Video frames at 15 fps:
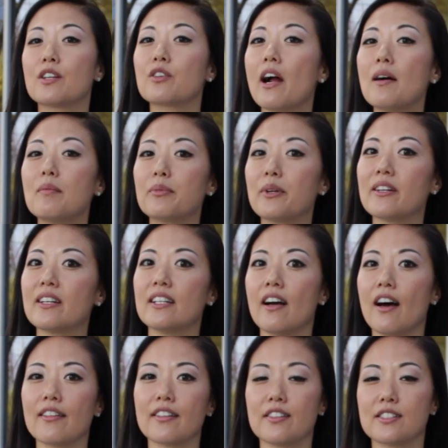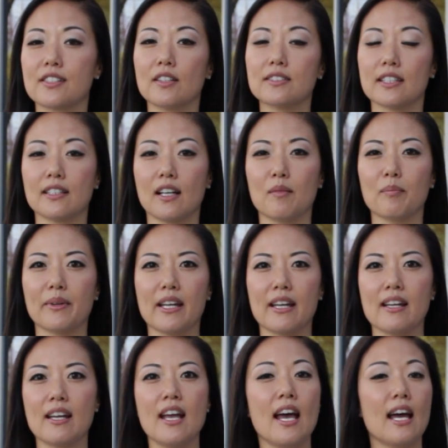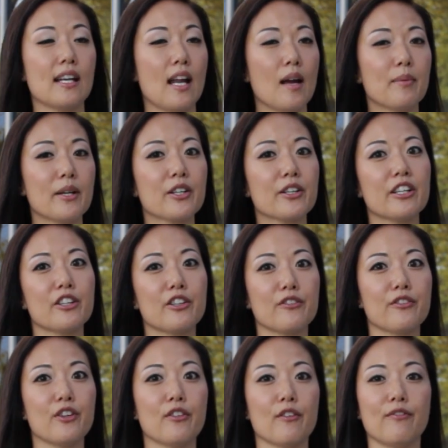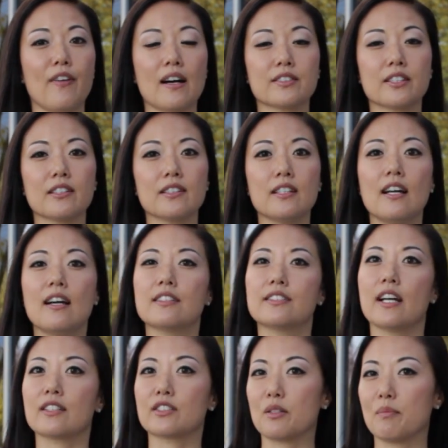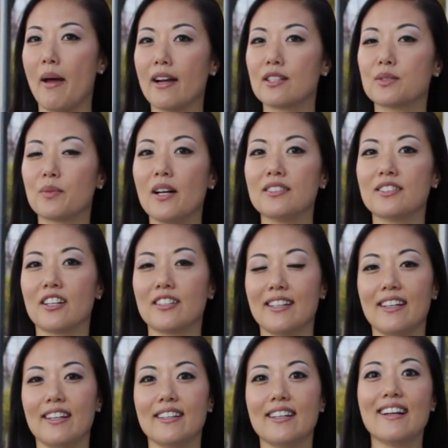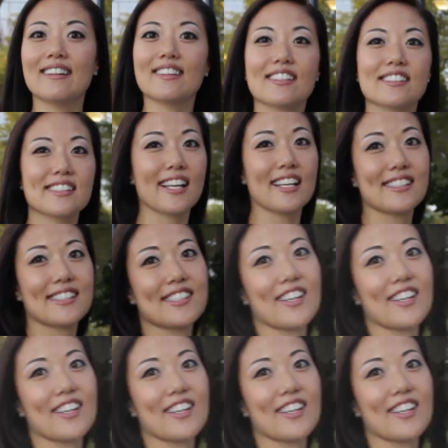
a groundbreaking health consulting company, and I'm here to interview the founder, Dr. Maxwell Nardi. Let's get